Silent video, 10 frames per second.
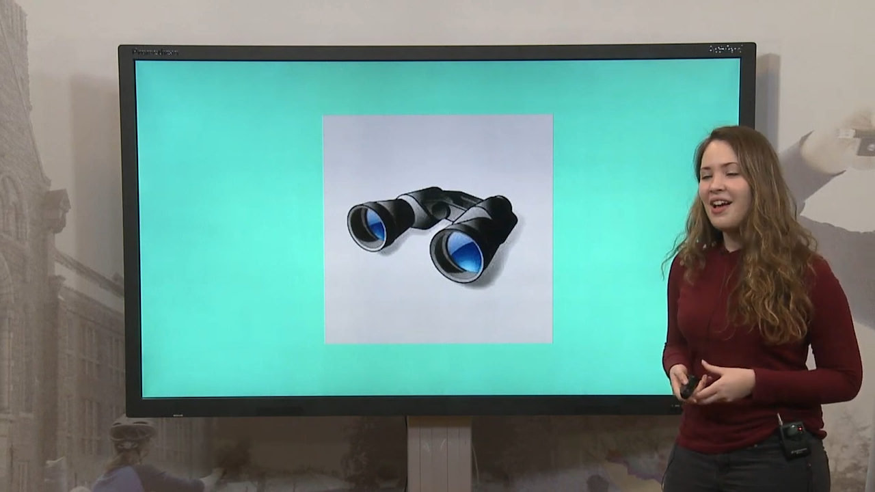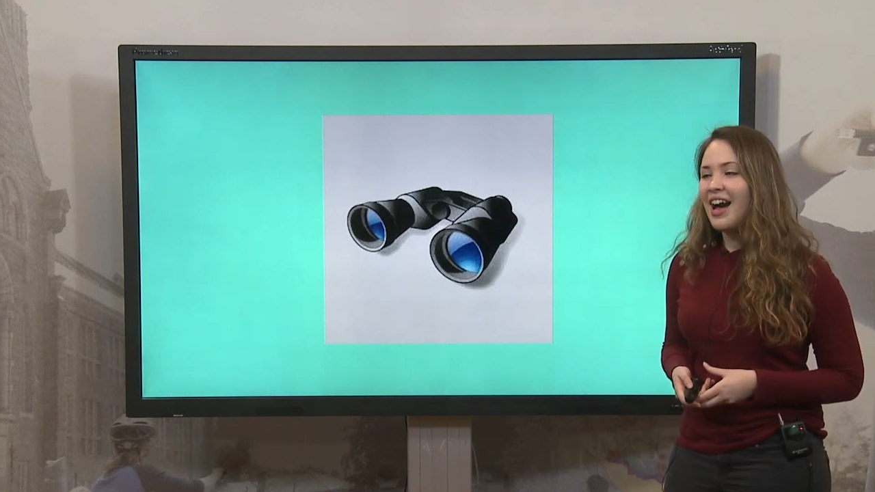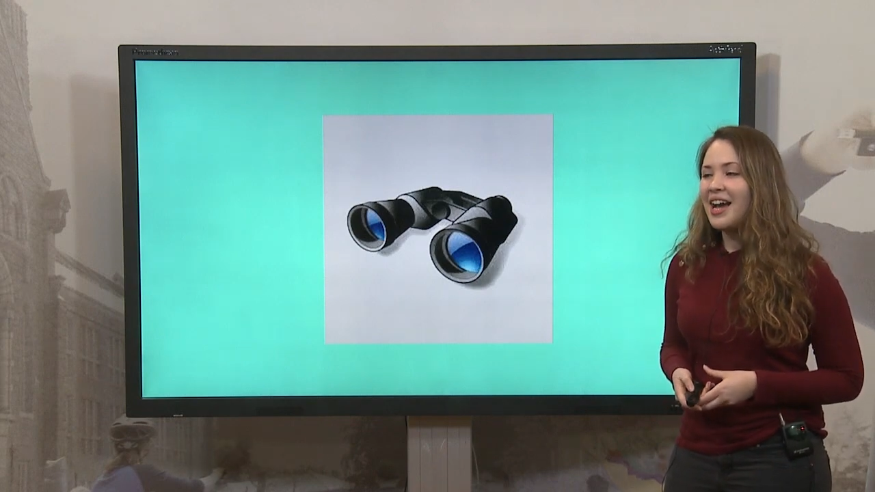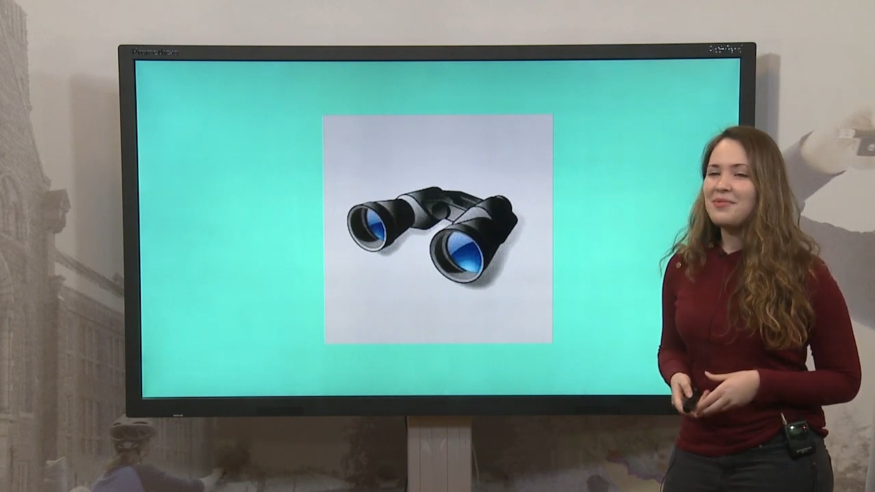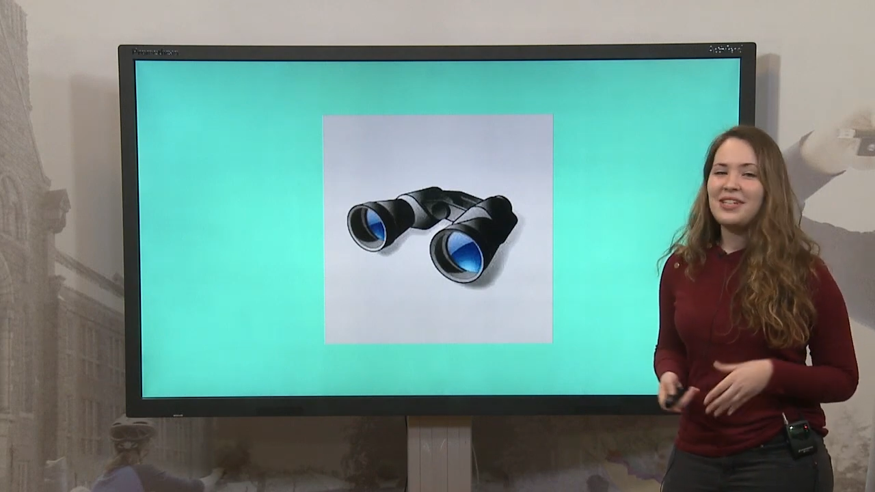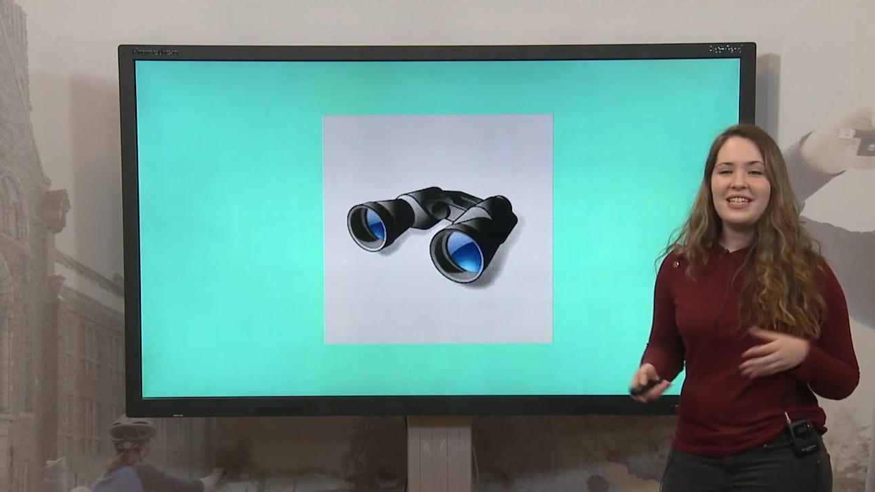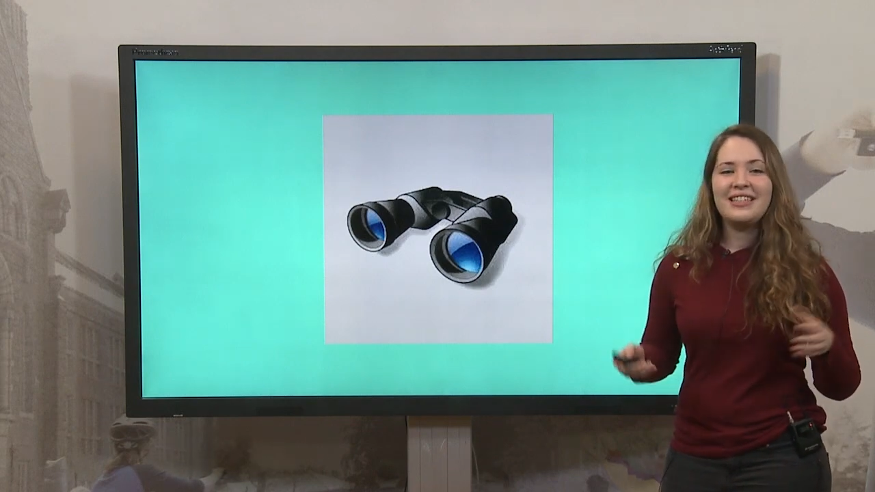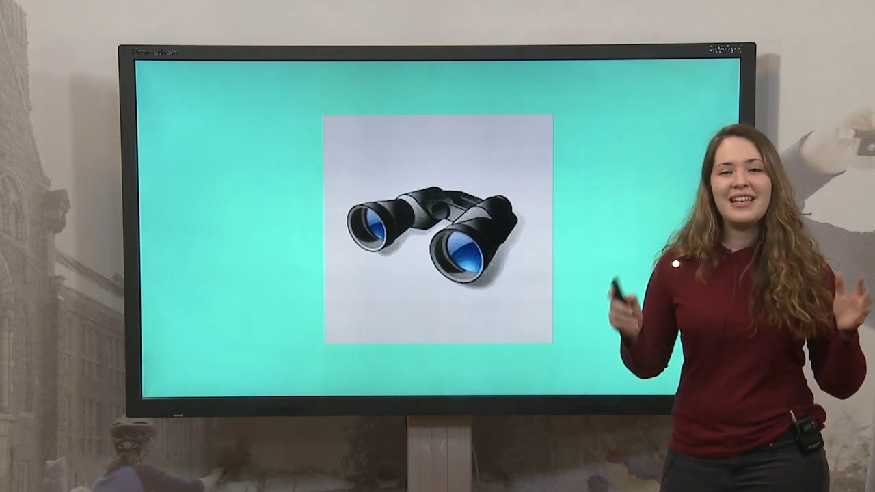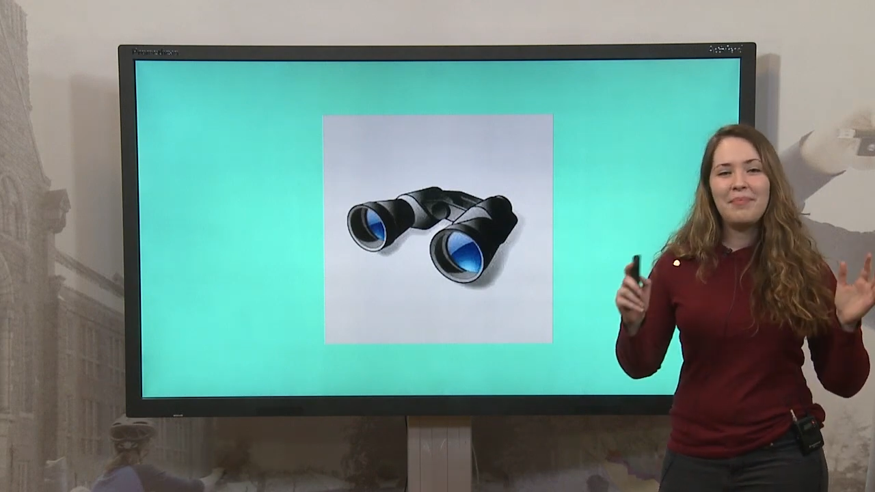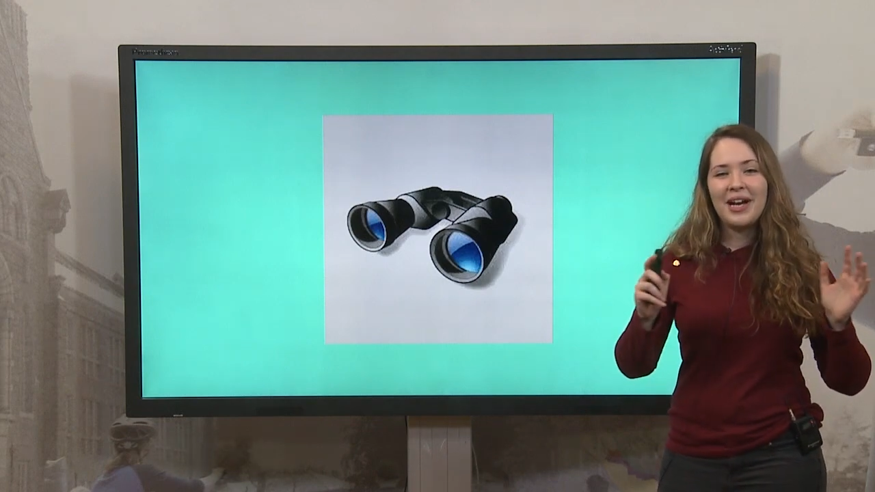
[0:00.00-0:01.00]
I would need
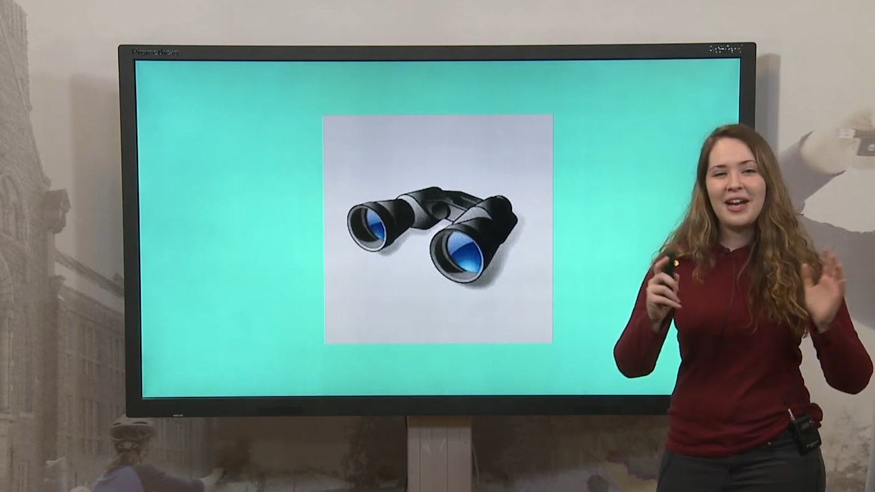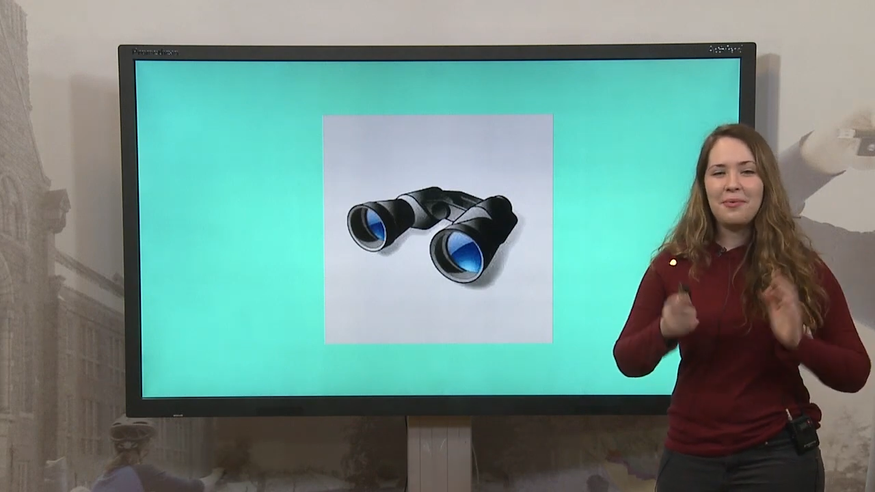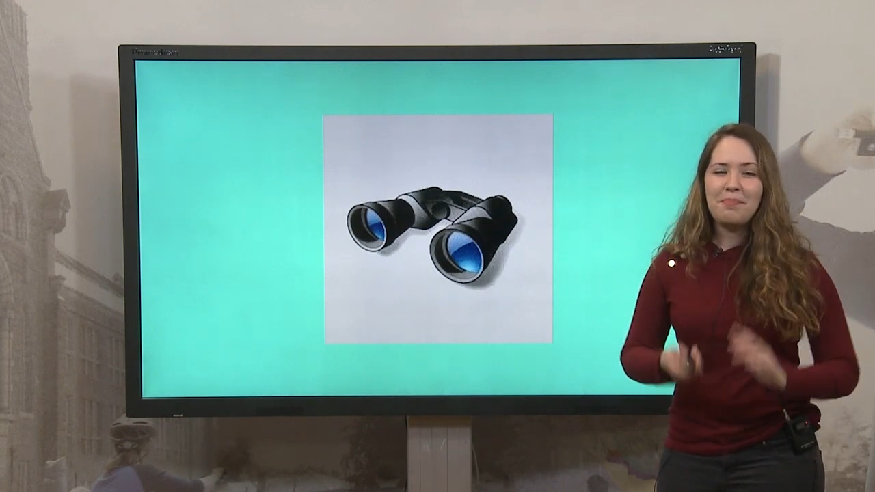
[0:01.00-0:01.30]
some kind of